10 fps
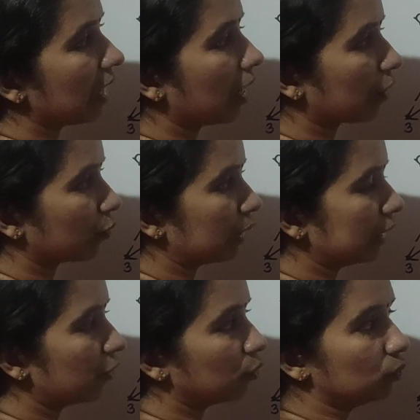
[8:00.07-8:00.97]

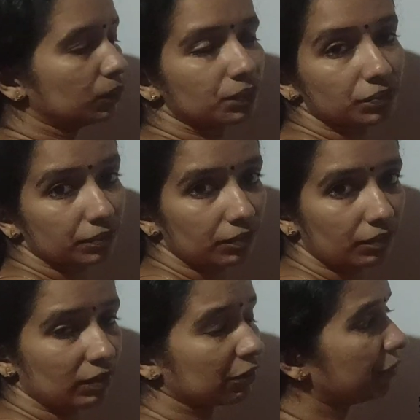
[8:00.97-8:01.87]
R12,
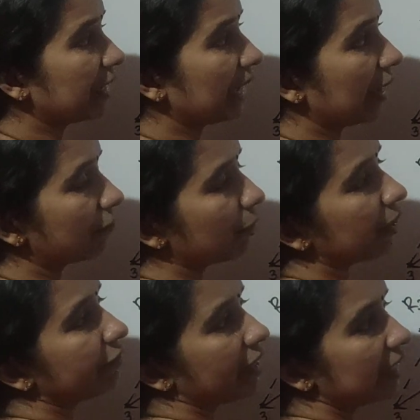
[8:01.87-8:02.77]
we have to
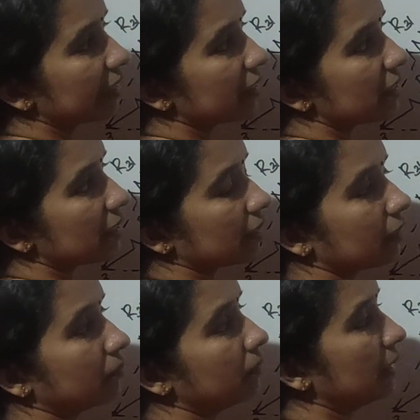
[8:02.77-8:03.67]
divide this
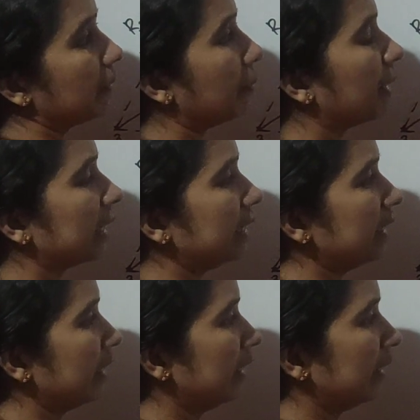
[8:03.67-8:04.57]
term by
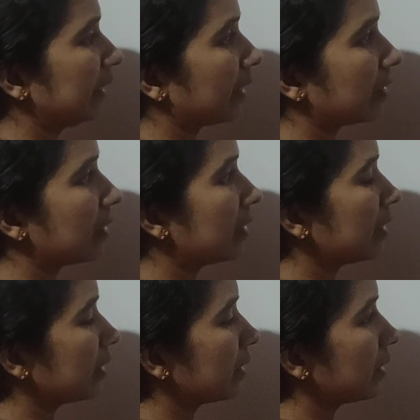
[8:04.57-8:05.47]
the
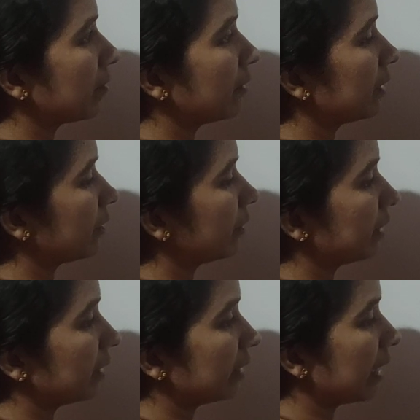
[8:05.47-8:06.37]
resistors
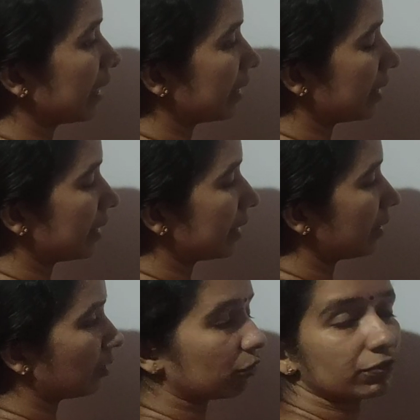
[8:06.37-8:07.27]
the resistor
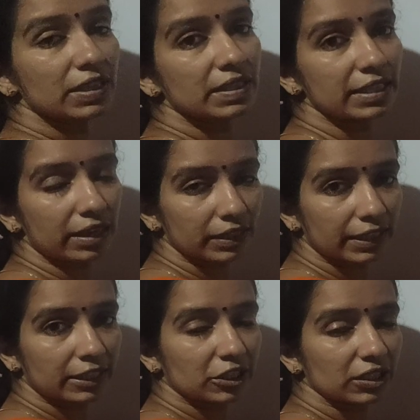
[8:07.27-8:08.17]
of the star
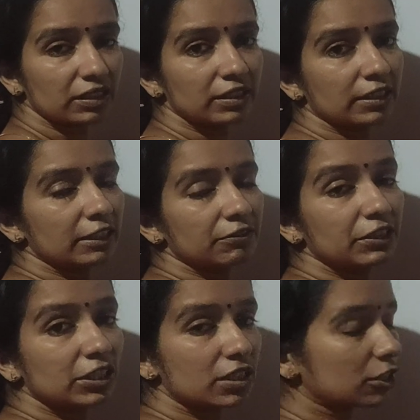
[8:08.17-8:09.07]
connection
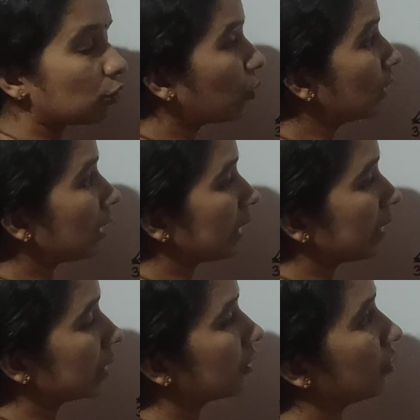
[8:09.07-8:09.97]
which is not
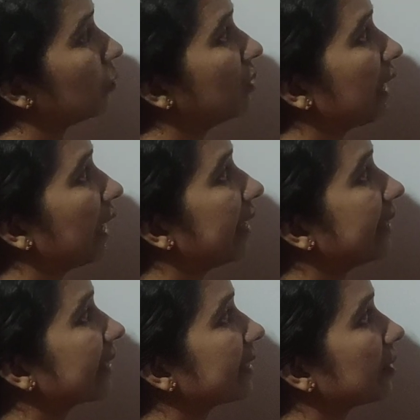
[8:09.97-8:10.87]
connected to
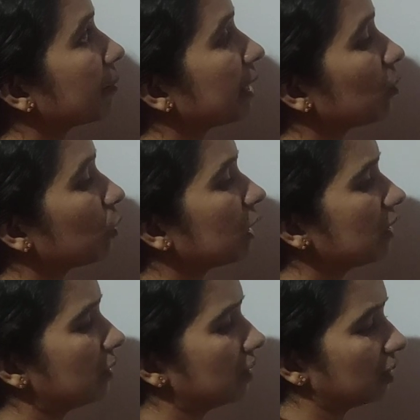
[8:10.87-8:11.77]
either terminal 1
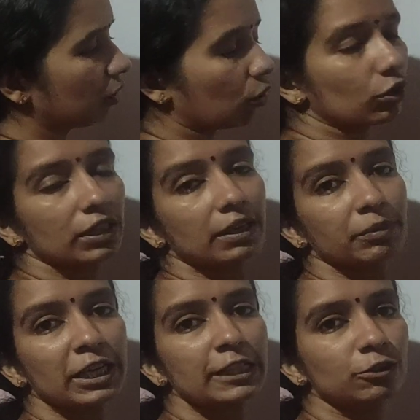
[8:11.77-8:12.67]
or
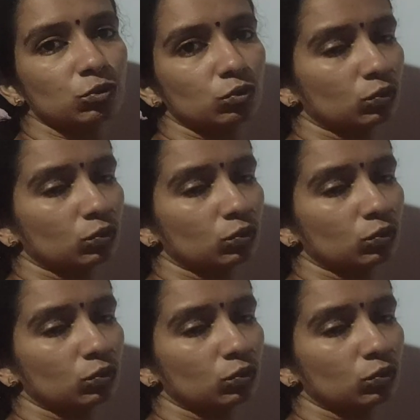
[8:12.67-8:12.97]
terminal 2.